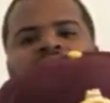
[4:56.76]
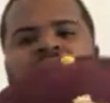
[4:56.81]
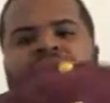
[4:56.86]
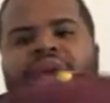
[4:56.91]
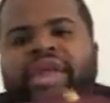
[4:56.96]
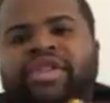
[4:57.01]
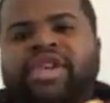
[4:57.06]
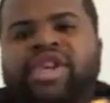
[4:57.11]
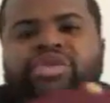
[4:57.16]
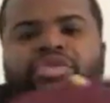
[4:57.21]

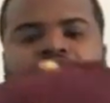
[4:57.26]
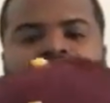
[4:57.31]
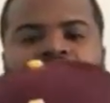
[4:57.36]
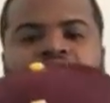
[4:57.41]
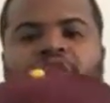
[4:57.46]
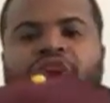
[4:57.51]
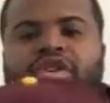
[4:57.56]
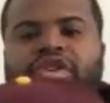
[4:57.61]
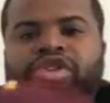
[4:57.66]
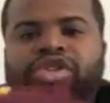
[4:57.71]
And these were the
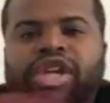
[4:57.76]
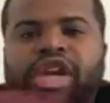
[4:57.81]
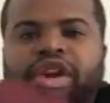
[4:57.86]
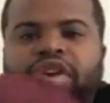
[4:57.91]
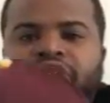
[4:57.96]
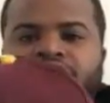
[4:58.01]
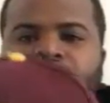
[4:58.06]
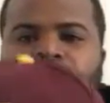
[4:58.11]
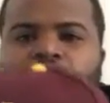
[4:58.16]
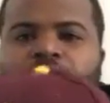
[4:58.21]
colors
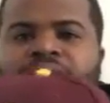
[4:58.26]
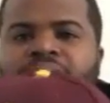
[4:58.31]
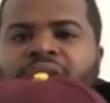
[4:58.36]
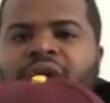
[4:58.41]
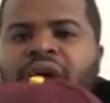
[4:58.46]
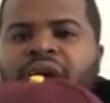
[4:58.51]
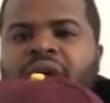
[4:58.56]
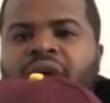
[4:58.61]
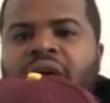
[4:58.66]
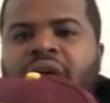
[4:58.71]
there. So
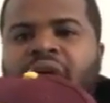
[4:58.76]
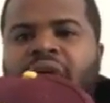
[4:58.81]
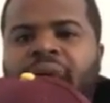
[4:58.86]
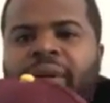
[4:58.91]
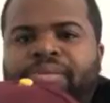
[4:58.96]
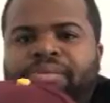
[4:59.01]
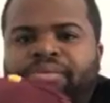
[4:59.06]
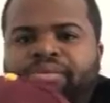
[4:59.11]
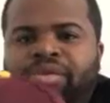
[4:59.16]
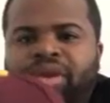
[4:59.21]

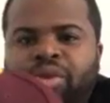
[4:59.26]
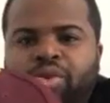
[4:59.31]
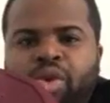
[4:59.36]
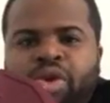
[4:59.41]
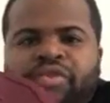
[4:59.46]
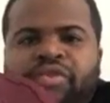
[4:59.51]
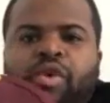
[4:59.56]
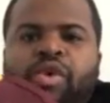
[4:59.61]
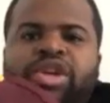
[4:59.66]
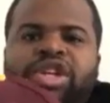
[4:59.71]
He
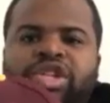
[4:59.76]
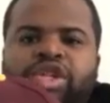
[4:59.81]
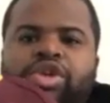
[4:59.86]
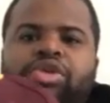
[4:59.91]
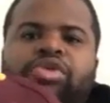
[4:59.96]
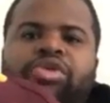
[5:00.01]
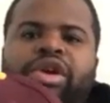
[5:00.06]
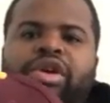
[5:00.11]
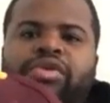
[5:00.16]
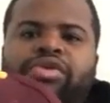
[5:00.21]
wore
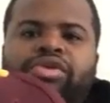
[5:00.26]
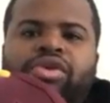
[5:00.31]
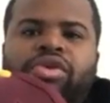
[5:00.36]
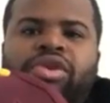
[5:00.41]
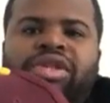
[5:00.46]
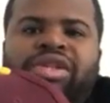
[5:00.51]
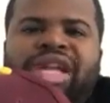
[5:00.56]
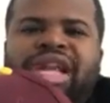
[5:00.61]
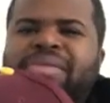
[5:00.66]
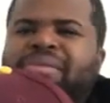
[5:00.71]
42
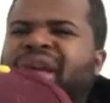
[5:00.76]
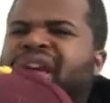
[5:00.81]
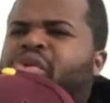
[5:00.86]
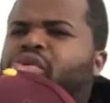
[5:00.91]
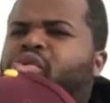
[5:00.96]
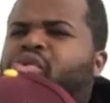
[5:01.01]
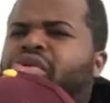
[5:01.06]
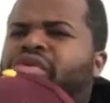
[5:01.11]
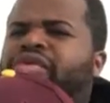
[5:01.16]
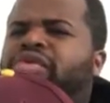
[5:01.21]
Arizona State. He may
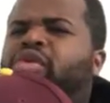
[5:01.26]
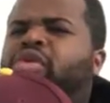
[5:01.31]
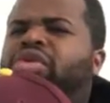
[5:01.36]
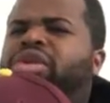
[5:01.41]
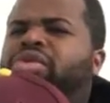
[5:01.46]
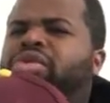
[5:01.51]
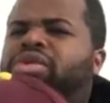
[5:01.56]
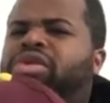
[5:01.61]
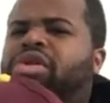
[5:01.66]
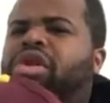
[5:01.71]
have wore
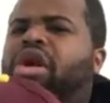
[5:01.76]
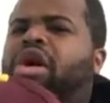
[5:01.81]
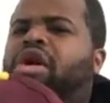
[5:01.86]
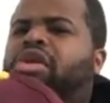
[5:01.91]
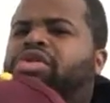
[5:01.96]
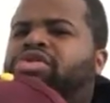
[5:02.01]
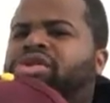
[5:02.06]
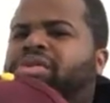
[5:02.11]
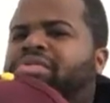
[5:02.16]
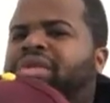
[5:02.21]
40 with the
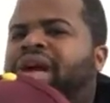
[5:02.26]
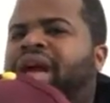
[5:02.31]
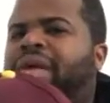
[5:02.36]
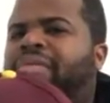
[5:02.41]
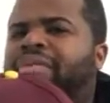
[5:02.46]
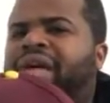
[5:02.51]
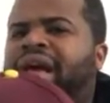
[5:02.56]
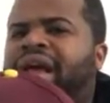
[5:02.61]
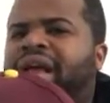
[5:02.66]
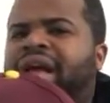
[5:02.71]
Cardinals.
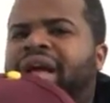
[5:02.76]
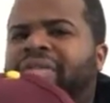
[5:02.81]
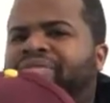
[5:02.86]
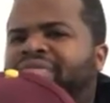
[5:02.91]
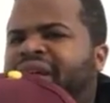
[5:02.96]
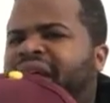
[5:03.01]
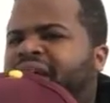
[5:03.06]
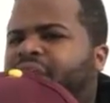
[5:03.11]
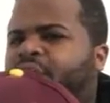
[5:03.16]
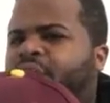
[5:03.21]
I'm
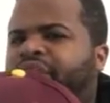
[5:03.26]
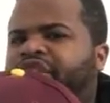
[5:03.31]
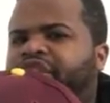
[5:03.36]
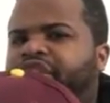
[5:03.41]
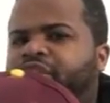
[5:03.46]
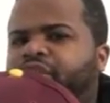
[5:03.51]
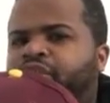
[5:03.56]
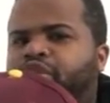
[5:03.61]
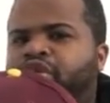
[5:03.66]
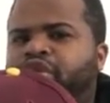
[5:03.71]
not quite
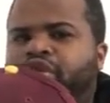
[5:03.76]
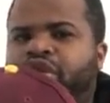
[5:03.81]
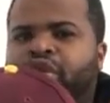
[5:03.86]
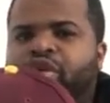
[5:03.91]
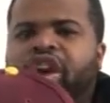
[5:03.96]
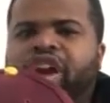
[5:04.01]
sure. You can